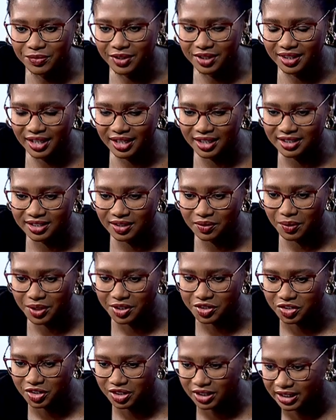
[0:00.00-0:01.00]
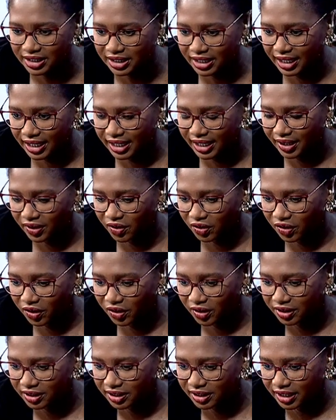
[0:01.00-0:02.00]
There is a question here
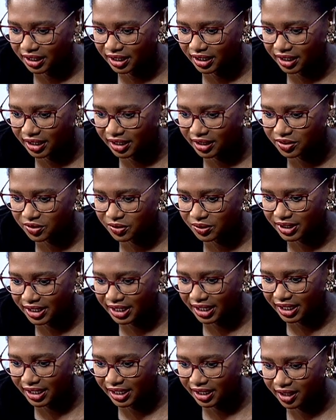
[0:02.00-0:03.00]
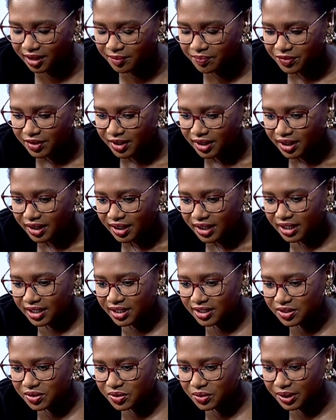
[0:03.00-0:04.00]
on Thungela.
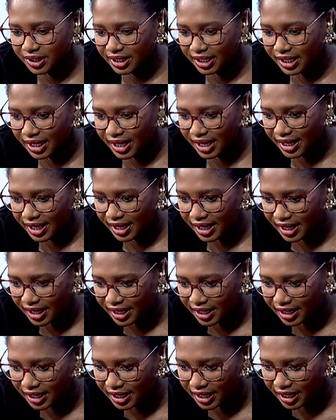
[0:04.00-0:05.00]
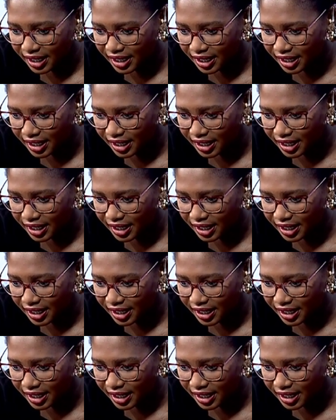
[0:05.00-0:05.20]
Is Thungela a